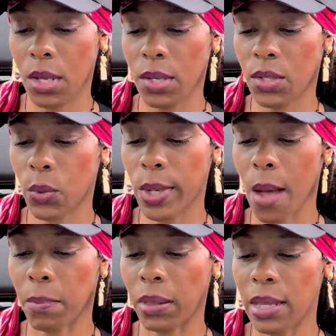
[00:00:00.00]
So we
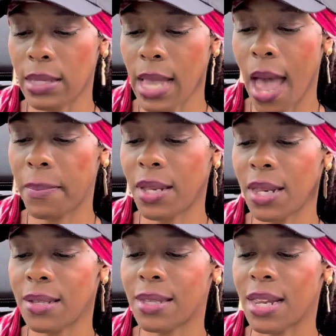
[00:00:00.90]
got bliss,
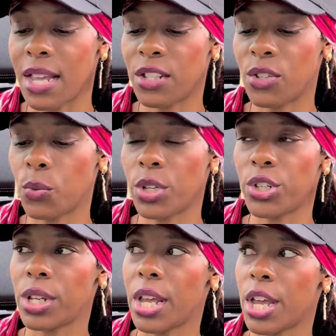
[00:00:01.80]
happiness, and
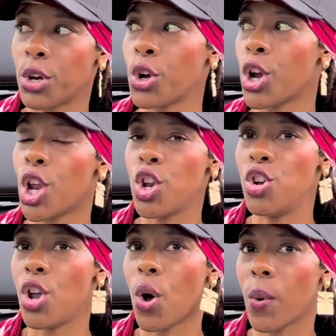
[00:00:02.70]
intuition, inner
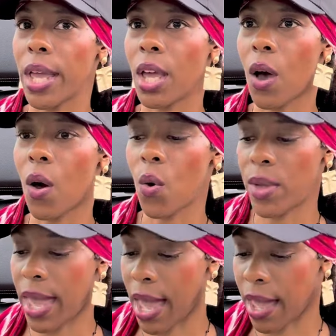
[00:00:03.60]
knowing.
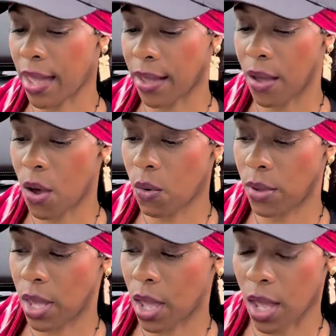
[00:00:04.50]
Okay.
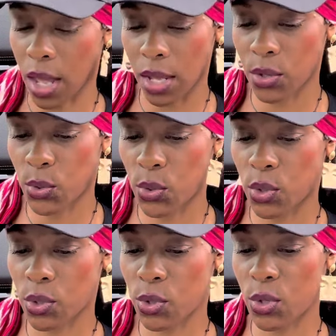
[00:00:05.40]
Okay.
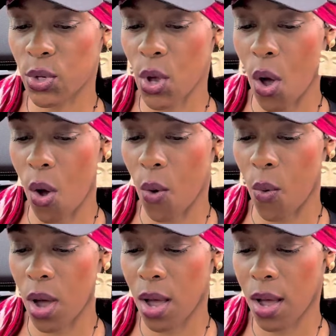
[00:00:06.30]
So.